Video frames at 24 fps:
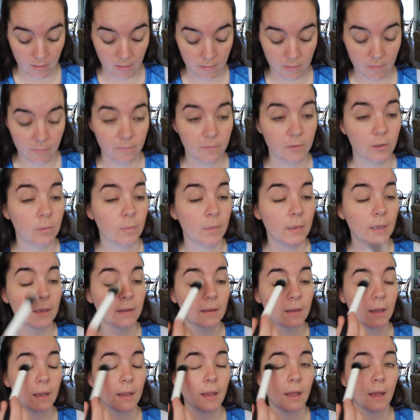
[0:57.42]
in the few
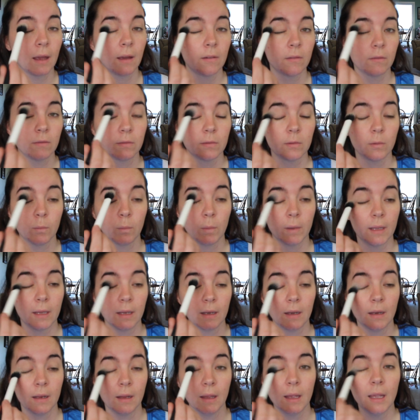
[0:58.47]
minutes I have
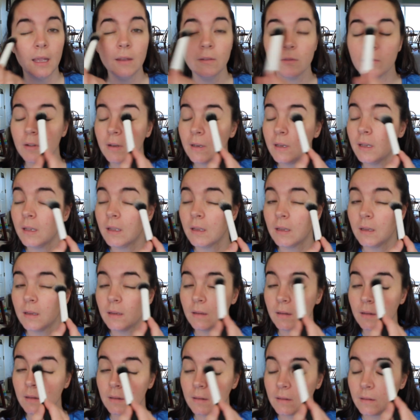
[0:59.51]
when Avery
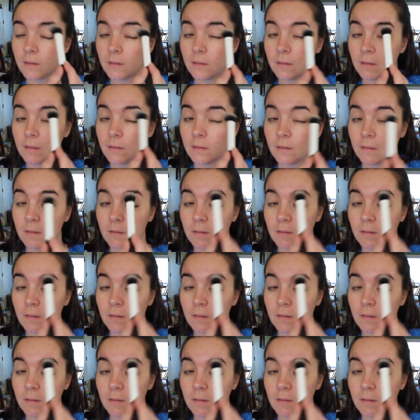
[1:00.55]
is